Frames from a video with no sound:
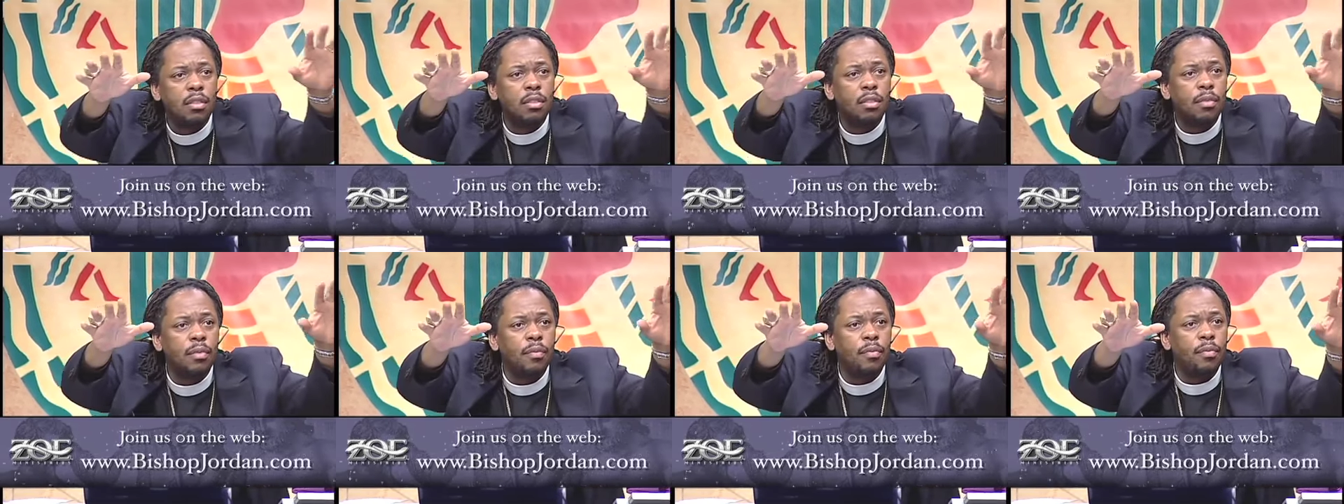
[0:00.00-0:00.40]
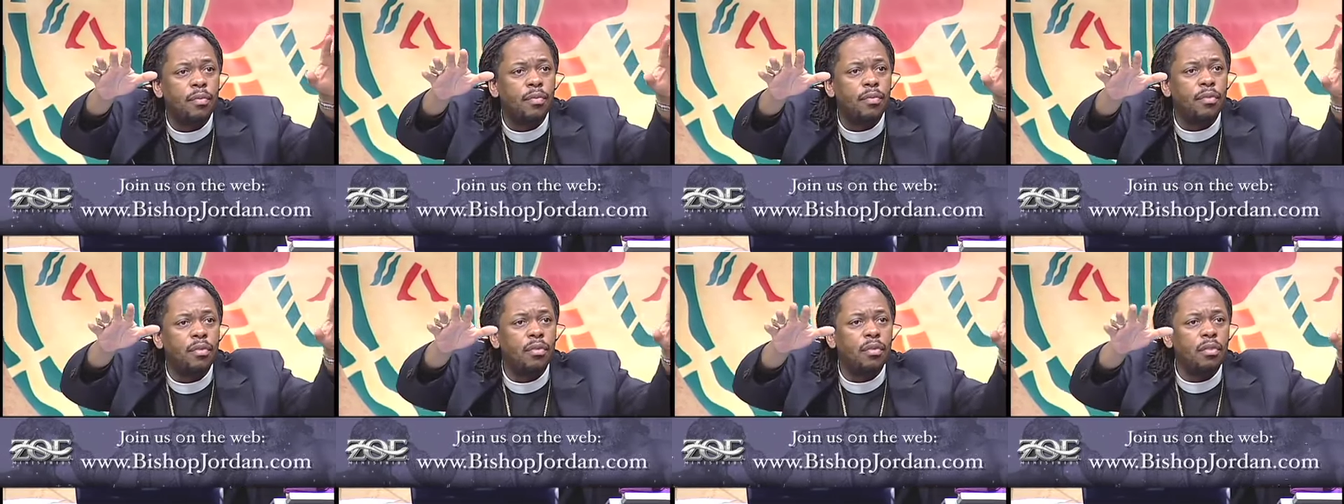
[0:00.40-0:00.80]
didn't
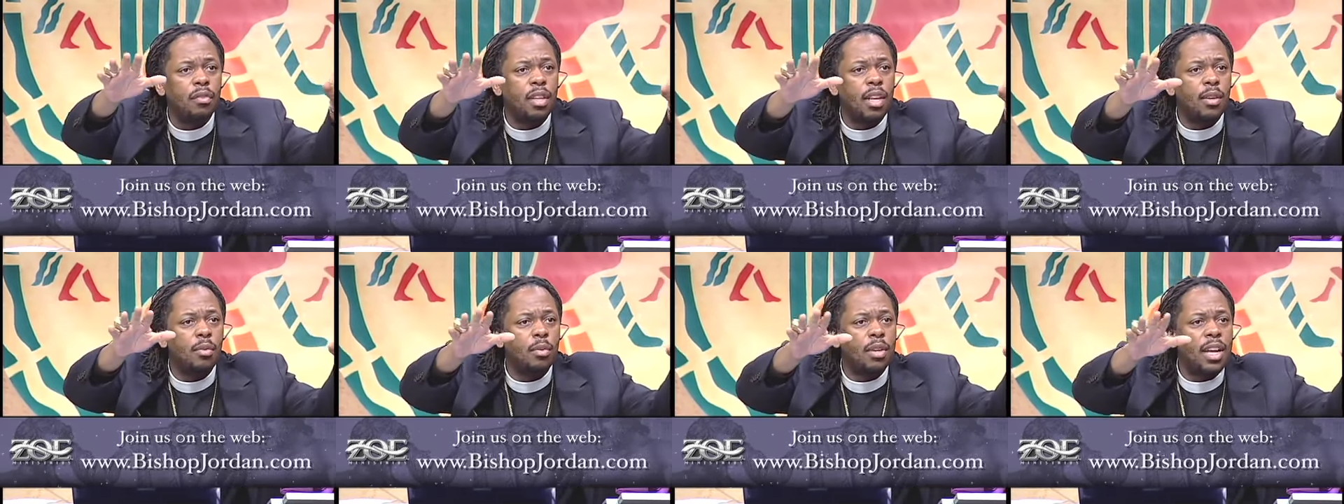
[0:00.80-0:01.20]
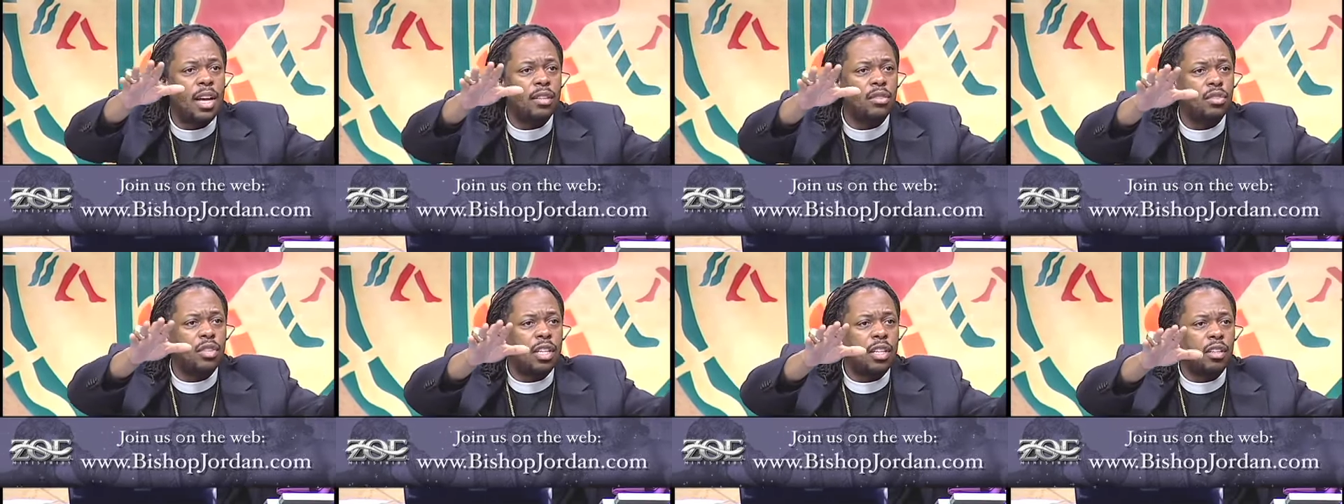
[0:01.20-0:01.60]
he? And went
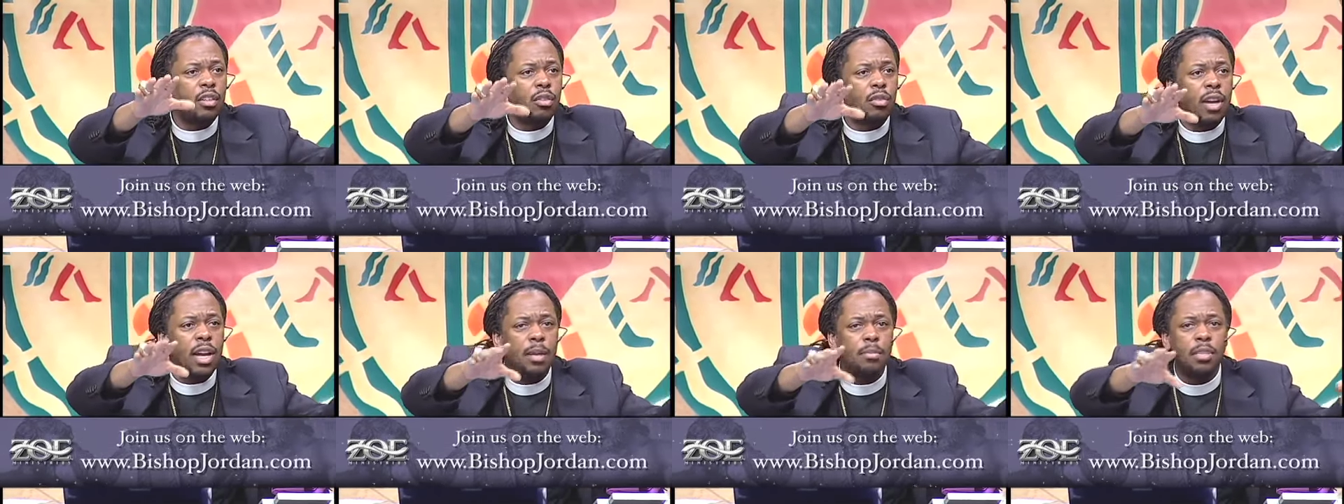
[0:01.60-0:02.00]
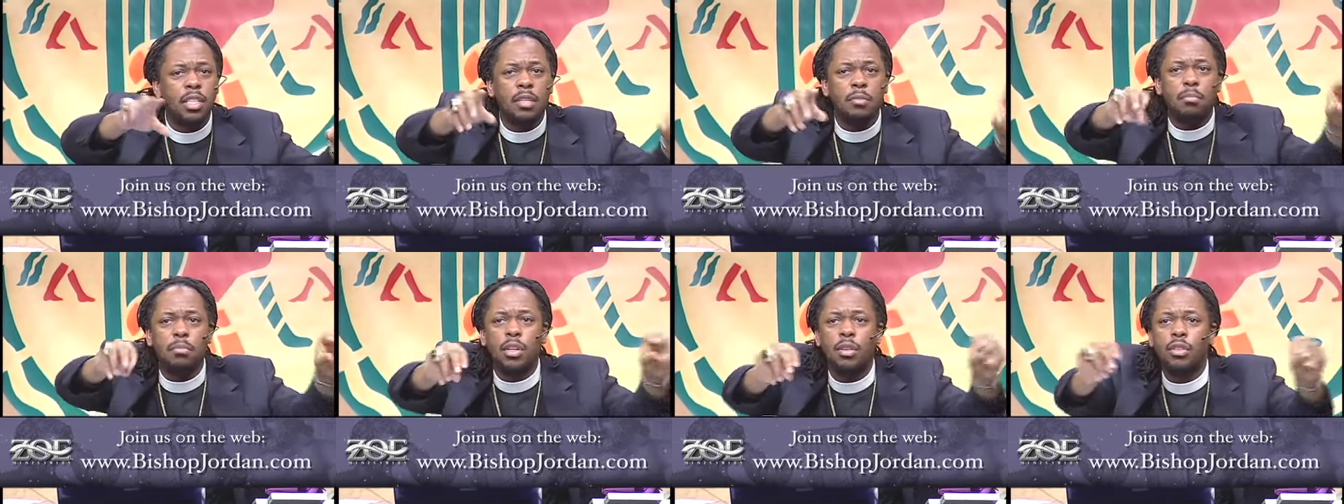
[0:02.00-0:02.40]
out there and grabbed it,
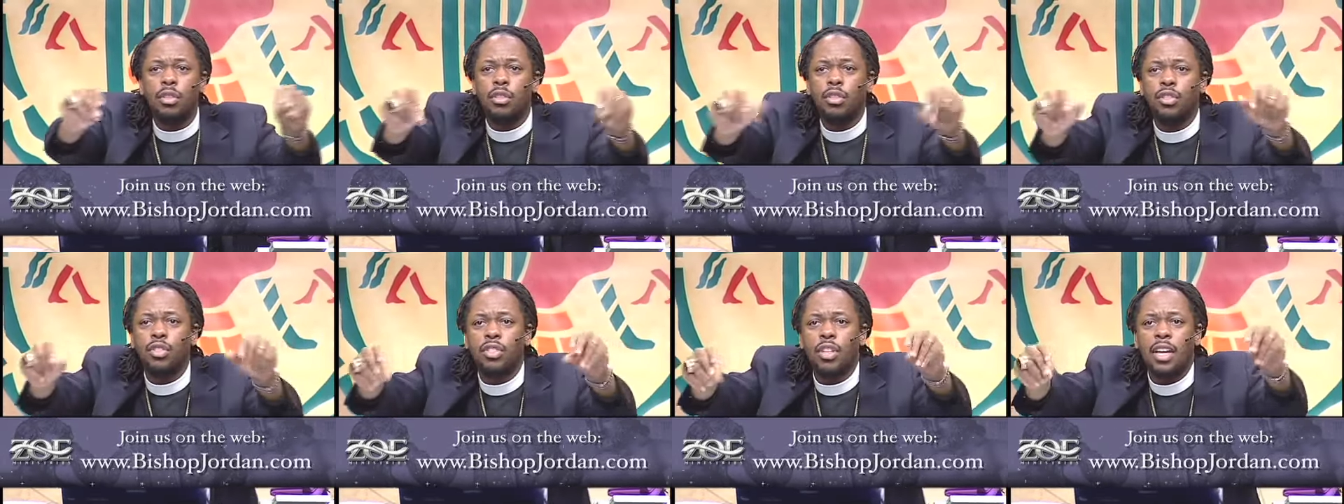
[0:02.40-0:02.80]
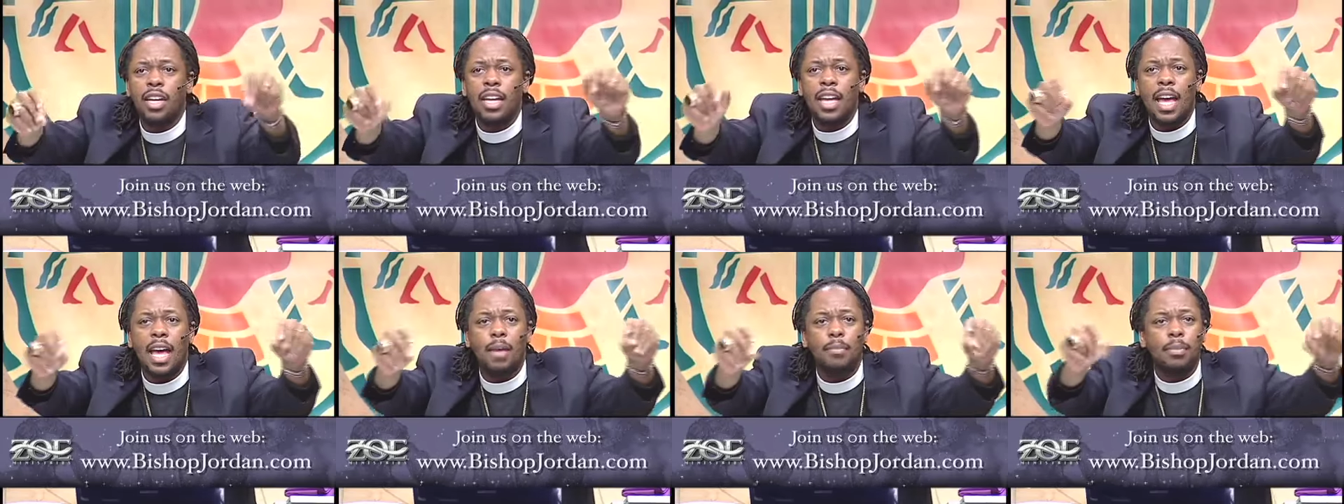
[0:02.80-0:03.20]
and miracles started
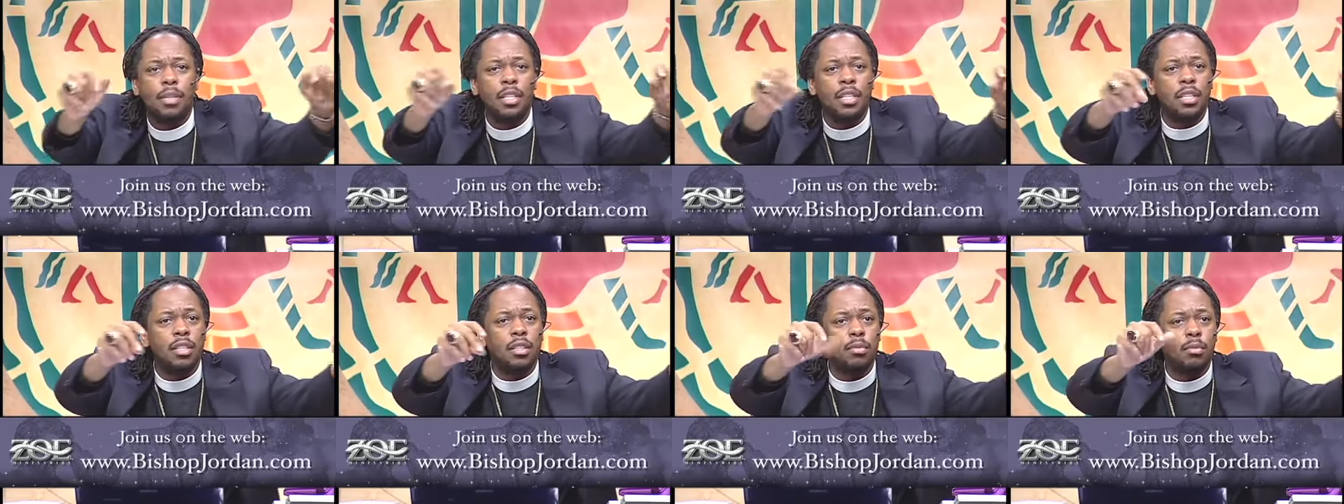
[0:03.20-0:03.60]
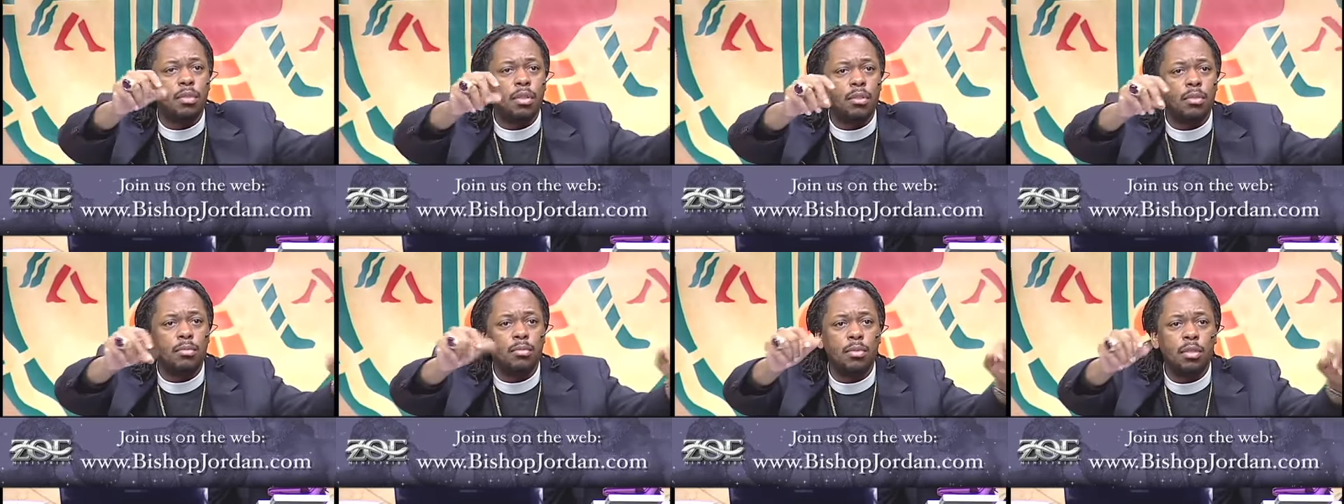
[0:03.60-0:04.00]
happening in the
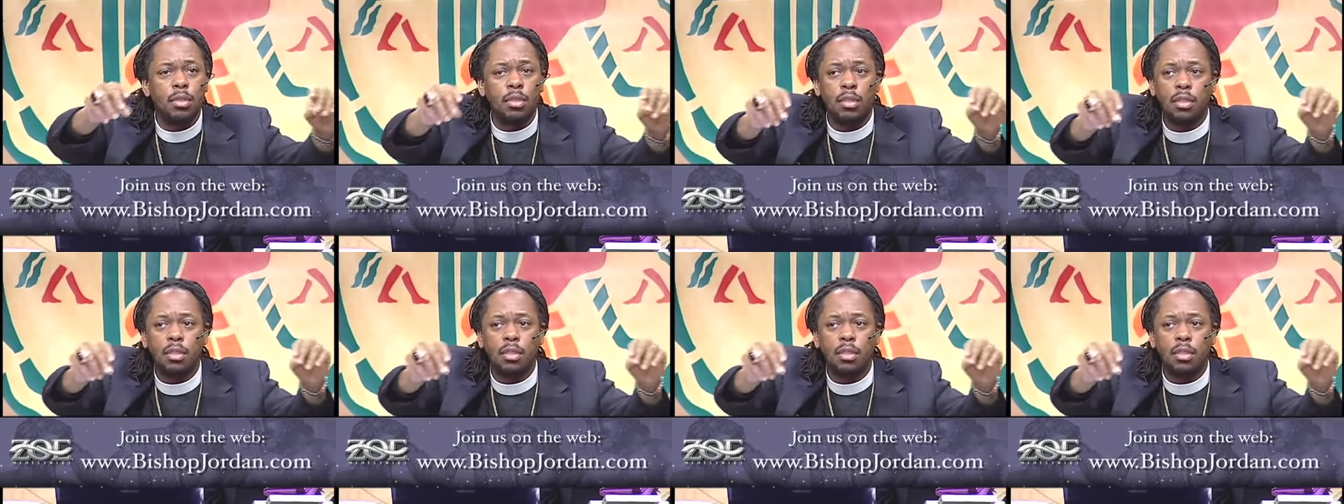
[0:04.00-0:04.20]
room.